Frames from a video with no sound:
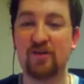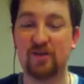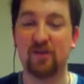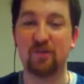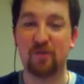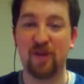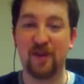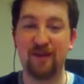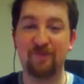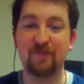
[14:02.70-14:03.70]
started
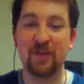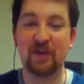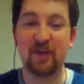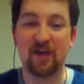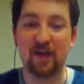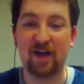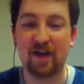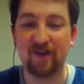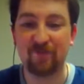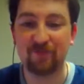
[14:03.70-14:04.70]
playing,
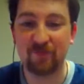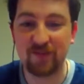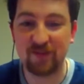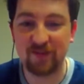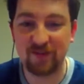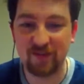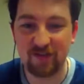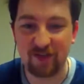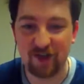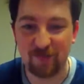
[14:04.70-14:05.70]
oh,
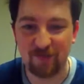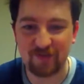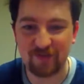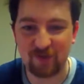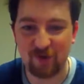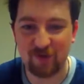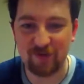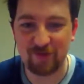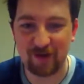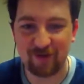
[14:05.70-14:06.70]
I see Rose in the
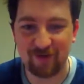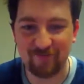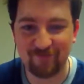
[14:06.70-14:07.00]
background.